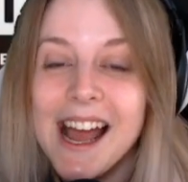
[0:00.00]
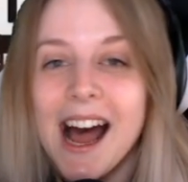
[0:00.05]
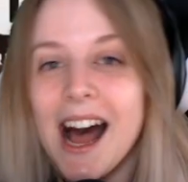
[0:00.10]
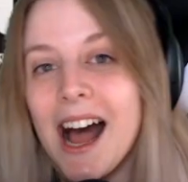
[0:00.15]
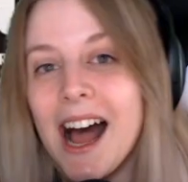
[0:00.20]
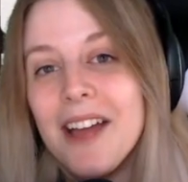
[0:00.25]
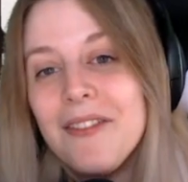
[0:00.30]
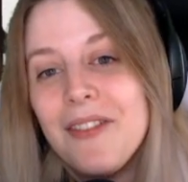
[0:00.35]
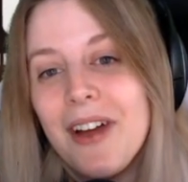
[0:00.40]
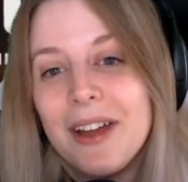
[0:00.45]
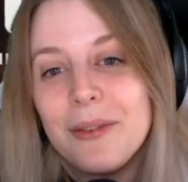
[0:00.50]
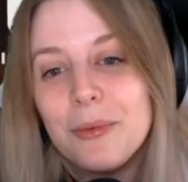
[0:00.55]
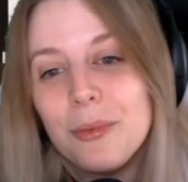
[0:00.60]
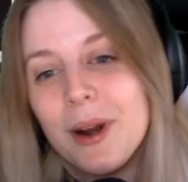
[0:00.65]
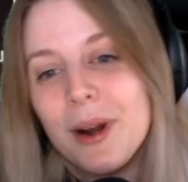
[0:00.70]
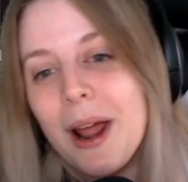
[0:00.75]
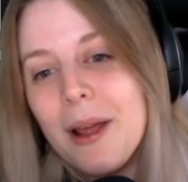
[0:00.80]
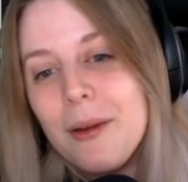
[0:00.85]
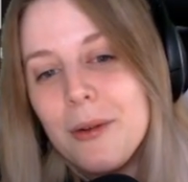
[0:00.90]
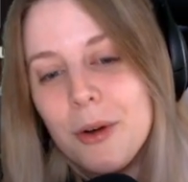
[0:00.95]
I've
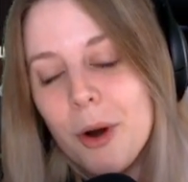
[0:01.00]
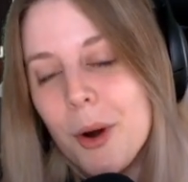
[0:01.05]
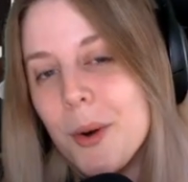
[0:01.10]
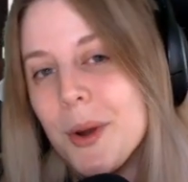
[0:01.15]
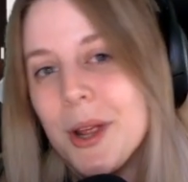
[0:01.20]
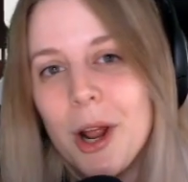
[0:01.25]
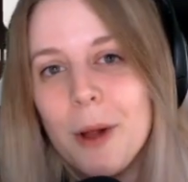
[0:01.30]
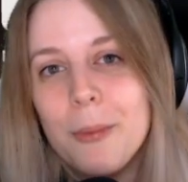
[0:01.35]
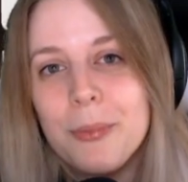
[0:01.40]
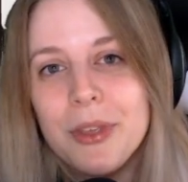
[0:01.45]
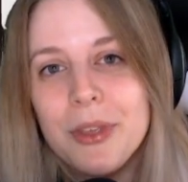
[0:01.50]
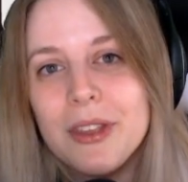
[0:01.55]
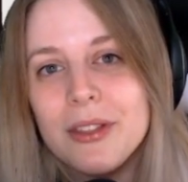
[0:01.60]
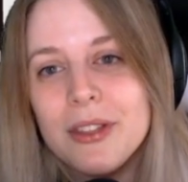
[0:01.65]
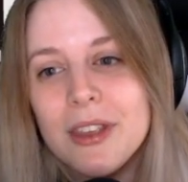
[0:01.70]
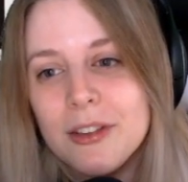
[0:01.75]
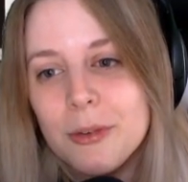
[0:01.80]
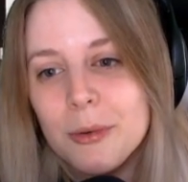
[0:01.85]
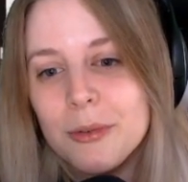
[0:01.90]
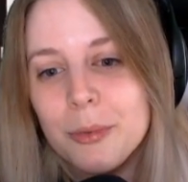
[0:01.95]
when I growing up, the,
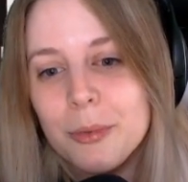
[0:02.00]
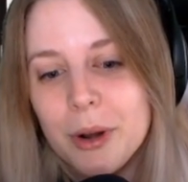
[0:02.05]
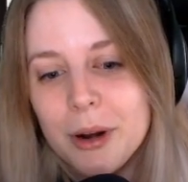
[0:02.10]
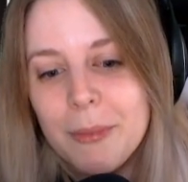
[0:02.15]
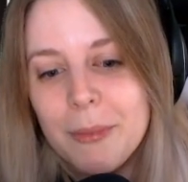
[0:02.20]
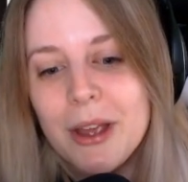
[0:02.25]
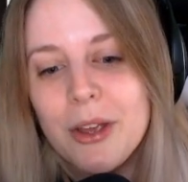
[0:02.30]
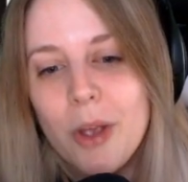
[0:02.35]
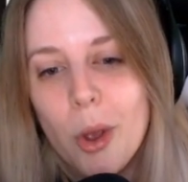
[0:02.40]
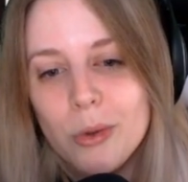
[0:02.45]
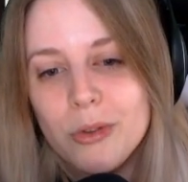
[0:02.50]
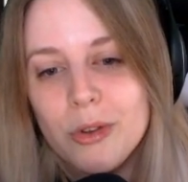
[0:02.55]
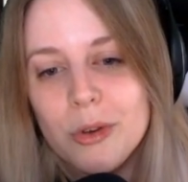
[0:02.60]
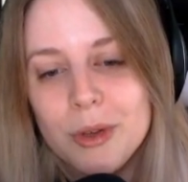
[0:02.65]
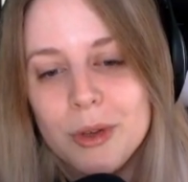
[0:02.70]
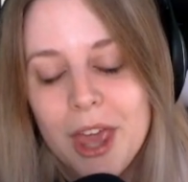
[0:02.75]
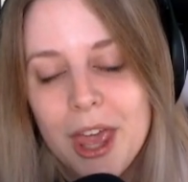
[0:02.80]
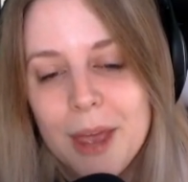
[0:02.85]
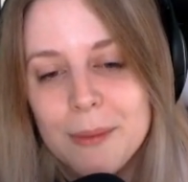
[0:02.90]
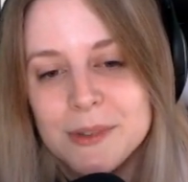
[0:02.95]
this was one of my go-to
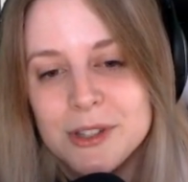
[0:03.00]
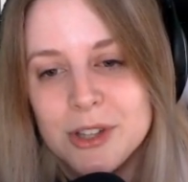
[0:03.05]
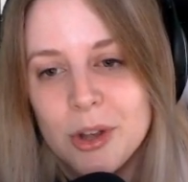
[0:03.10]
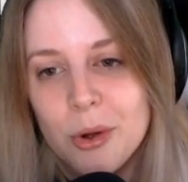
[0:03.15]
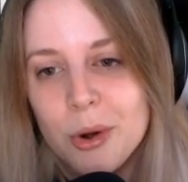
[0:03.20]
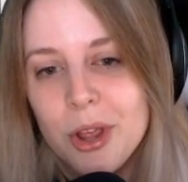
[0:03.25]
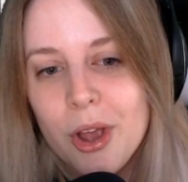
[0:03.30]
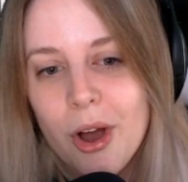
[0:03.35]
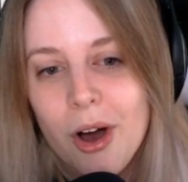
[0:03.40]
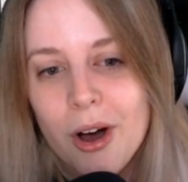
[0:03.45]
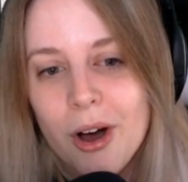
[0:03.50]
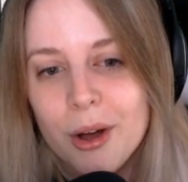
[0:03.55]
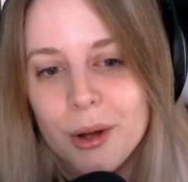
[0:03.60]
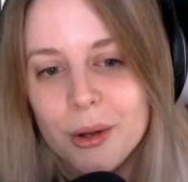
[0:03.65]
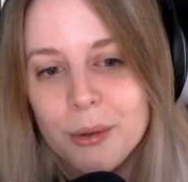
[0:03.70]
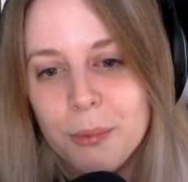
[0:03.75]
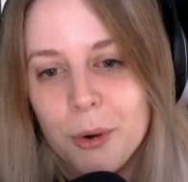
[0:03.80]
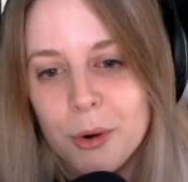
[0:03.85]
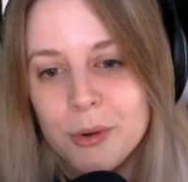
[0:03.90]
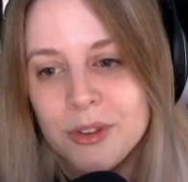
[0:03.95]
games: Tony Hawk
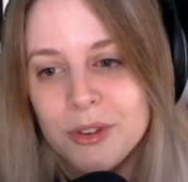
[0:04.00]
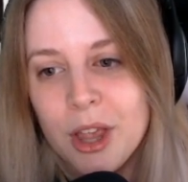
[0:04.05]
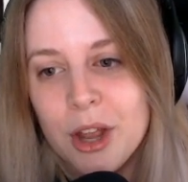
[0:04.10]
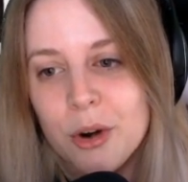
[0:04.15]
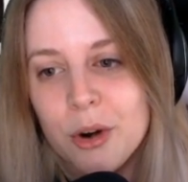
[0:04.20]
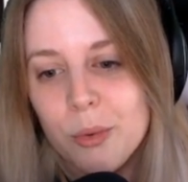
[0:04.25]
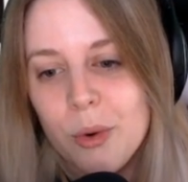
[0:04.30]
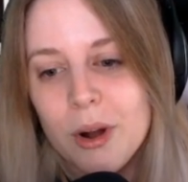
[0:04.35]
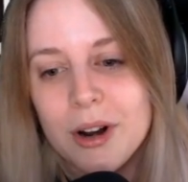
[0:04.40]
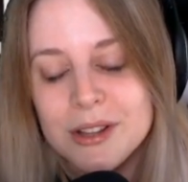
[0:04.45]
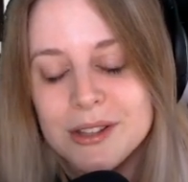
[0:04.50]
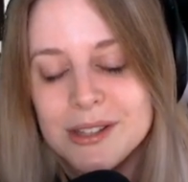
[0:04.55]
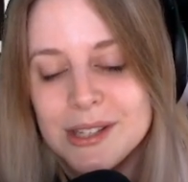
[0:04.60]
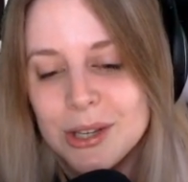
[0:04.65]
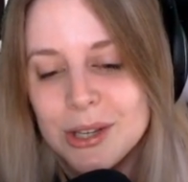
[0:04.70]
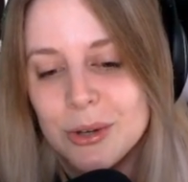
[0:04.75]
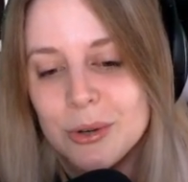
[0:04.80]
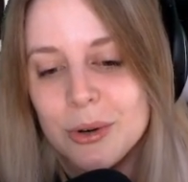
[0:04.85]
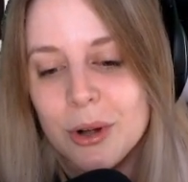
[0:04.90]
Pro Skater One and Two,